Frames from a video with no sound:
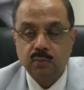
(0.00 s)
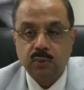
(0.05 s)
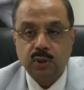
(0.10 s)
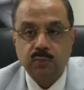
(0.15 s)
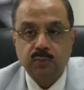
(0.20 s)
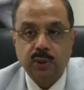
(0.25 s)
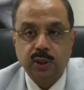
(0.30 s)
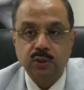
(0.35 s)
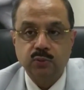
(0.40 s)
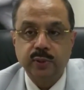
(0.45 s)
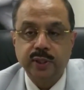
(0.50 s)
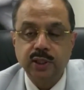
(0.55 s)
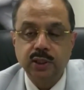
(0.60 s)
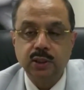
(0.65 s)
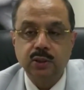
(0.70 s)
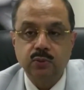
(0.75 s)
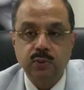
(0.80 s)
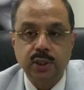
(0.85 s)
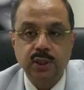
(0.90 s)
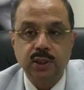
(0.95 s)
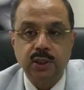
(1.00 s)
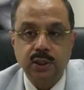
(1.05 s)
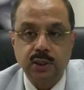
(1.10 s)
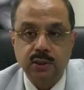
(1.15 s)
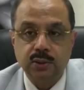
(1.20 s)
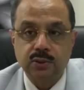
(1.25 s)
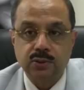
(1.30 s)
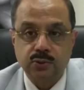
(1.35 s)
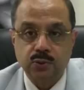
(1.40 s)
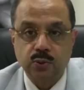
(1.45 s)
But by
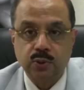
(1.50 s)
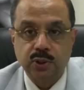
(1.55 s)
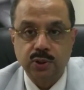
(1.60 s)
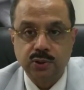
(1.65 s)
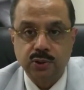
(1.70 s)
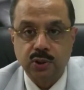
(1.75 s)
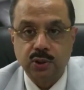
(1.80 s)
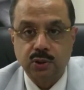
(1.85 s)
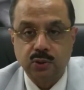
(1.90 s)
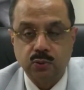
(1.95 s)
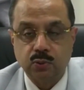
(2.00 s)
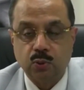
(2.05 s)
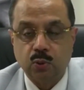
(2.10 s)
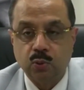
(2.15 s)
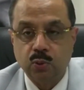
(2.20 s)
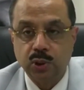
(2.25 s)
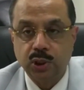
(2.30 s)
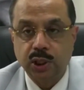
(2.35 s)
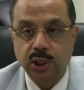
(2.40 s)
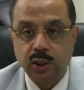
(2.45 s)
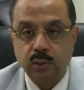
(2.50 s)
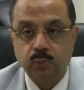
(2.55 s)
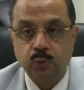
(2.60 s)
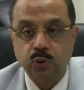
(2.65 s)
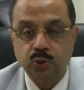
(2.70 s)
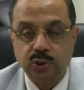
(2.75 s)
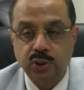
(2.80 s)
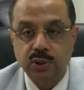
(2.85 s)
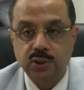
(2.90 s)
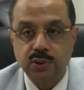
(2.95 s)
2020, stroke is said to overtake
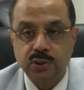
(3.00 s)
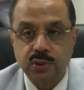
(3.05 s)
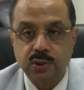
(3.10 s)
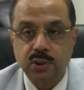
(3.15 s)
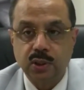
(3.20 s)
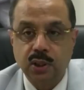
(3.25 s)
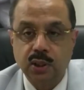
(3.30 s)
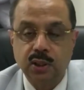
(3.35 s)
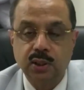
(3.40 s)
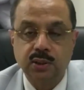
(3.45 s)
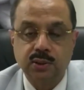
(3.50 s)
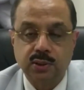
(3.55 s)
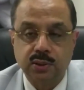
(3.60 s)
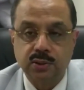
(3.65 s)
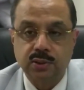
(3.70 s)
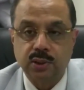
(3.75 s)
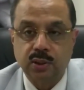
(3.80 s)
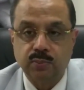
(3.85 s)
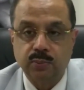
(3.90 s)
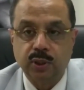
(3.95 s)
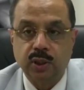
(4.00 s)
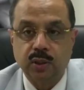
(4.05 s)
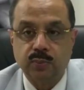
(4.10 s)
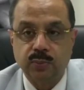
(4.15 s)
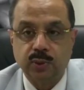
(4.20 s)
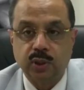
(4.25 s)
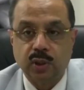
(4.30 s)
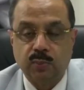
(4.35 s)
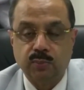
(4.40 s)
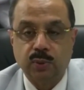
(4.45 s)
both these illnesses and become
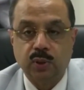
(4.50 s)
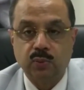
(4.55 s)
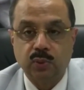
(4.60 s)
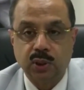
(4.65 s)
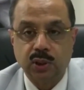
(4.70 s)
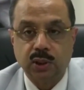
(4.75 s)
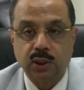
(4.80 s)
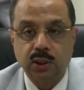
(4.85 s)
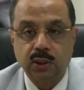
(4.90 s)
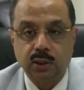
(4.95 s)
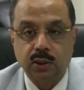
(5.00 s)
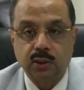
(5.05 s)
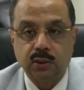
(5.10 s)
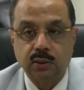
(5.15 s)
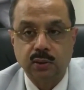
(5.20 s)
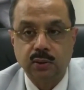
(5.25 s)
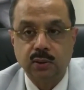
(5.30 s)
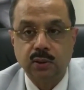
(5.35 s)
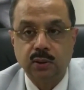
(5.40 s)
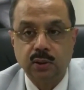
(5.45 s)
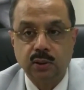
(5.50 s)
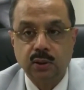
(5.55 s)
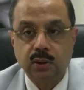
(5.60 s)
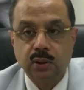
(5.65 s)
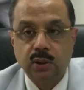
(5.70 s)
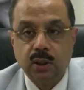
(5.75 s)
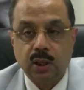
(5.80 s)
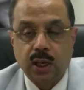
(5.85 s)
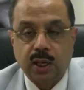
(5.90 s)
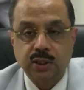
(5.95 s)
the number one killer.
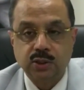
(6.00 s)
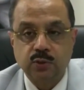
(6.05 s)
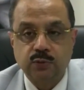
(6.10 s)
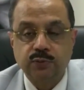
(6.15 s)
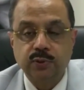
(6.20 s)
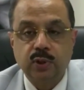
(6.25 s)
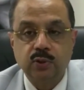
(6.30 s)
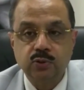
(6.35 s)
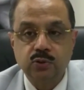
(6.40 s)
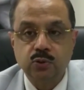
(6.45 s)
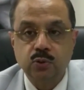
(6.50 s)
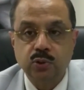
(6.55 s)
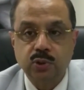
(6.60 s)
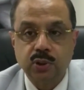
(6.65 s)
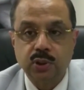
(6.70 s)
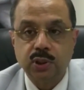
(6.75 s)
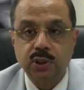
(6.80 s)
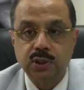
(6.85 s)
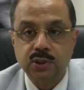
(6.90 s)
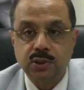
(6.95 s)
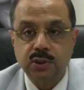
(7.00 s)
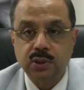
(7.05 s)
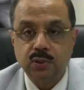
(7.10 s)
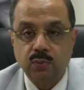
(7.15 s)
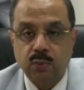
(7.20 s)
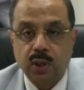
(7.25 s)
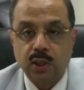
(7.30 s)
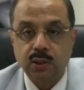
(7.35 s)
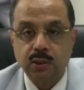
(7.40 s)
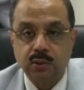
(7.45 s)
As of now, stroke is the
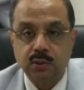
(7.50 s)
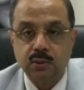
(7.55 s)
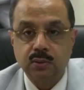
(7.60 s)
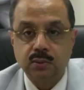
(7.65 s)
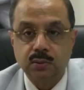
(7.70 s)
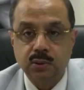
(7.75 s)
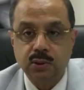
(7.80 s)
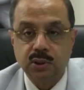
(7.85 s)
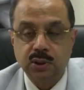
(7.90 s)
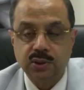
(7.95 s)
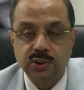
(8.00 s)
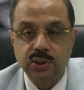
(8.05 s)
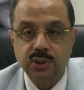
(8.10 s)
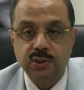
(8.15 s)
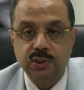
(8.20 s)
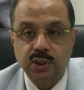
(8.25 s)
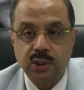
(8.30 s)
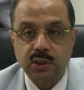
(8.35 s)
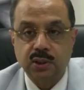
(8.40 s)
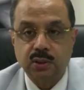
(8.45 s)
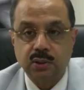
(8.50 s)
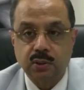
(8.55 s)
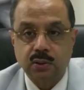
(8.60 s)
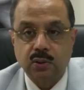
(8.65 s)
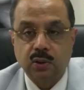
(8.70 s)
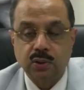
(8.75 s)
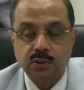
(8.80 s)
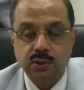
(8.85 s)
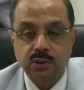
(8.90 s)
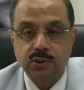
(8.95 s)
one disease that
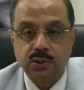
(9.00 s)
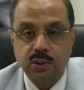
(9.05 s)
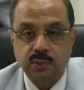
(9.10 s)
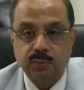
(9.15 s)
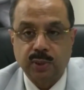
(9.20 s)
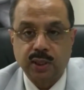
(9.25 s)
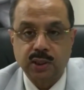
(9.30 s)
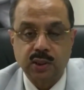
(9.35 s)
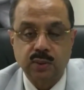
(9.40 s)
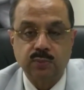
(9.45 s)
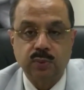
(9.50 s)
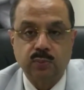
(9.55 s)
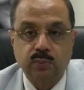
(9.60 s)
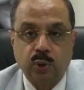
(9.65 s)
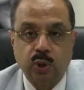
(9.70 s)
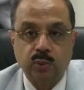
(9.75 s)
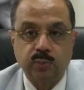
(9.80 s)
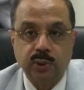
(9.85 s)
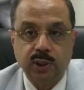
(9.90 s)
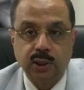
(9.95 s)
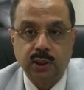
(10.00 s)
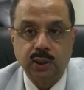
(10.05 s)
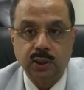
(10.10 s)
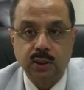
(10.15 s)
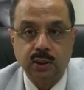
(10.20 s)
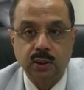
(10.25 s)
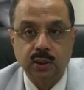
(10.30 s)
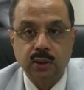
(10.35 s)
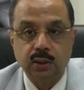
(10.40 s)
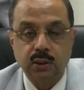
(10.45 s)
causes the maximum
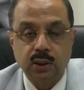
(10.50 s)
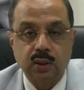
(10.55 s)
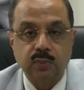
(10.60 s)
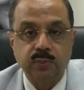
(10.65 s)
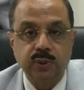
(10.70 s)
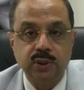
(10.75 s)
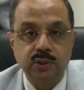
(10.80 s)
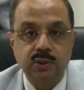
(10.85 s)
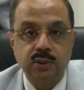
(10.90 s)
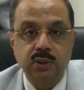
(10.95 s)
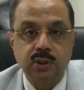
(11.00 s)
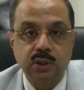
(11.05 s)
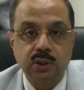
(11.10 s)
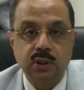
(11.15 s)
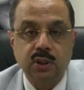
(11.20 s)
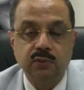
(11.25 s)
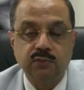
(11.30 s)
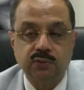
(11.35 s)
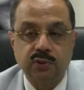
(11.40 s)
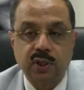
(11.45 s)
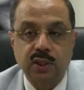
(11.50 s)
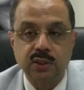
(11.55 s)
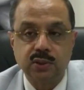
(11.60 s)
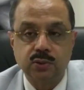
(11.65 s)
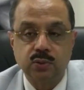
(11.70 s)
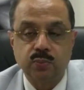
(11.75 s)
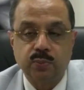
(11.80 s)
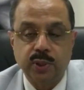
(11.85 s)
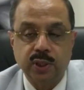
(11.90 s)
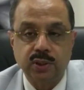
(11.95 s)
morbidity. That means it gives rise
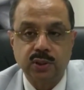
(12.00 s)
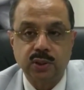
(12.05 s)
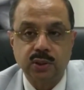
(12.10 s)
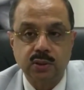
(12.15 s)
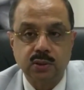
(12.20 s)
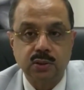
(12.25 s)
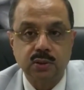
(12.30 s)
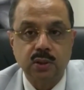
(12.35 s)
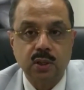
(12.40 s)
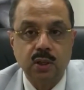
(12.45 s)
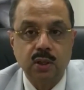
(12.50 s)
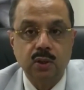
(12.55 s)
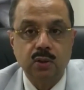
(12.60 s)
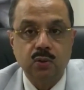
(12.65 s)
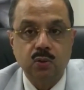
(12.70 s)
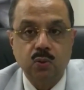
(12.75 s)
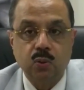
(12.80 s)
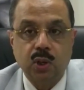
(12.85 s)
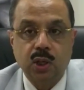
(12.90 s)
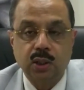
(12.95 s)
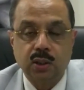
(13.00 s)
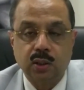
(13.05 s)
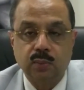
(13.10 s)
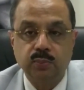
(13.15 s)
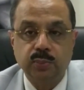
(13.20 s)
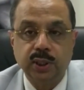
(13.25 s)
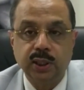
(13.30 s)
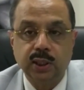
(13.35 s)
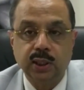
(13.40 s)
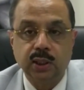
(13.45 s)
to patients who are
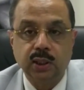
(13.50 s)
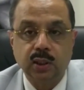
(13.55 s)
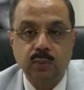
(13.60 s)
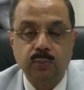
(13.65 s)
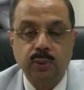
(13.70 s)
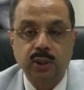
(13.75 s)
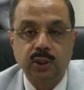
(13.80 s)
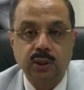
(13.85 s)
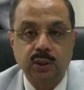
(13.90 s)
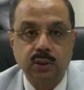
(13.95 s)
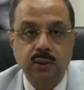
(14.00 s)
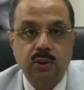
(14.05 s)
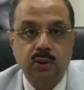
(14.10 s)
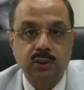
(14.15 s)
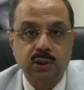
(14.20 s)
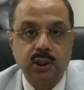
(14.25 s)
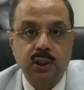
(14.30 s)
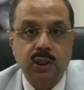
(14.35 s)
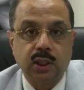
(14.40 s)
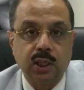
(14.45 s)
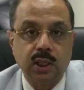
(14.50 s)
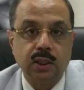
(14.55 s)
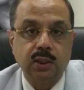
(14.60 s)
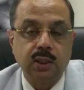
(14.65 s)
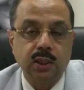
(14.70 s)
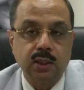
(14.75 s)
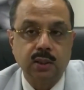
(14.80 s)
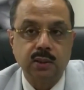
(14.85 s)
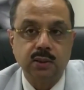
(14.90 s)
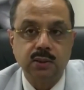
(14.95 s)
completely dependent on their
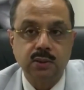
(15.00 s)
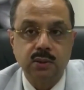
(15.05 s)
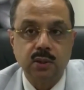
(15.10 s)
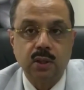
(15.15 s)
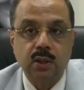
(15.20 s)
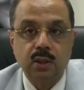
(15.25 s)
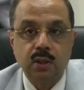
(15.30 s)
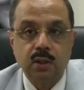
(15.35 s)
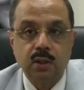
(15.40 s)
caretakers